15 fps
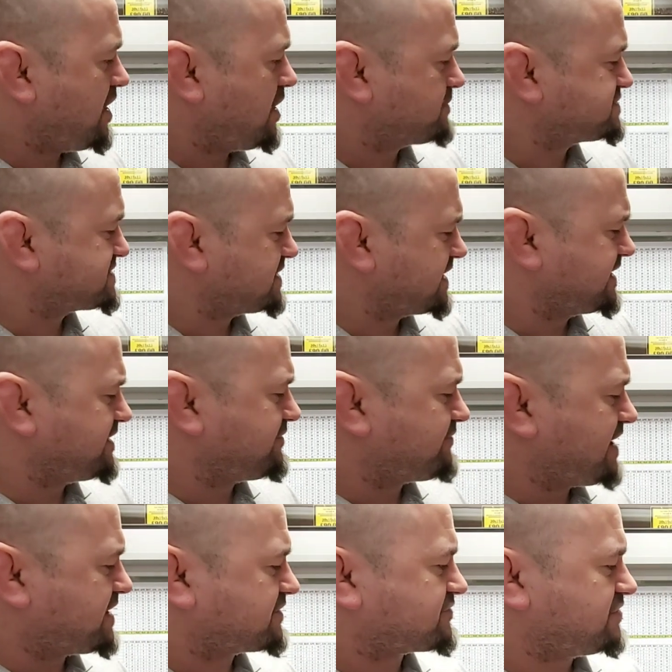obsoleta
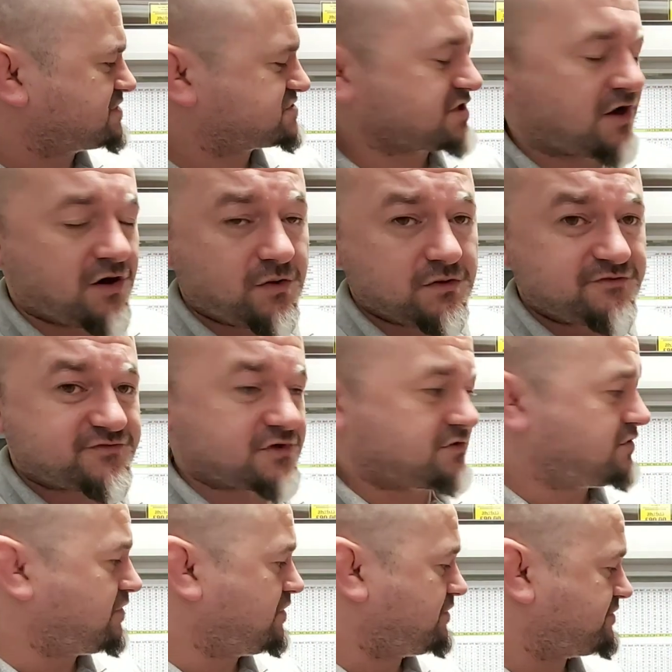ran across the whole of the
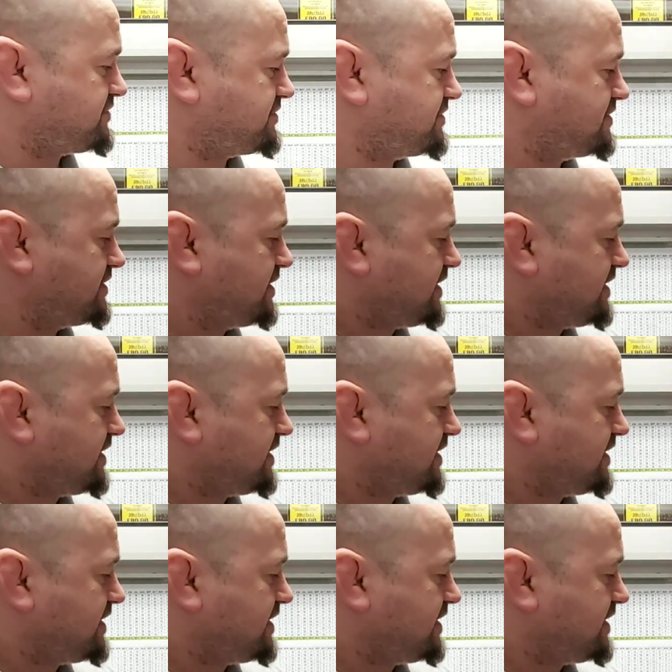north.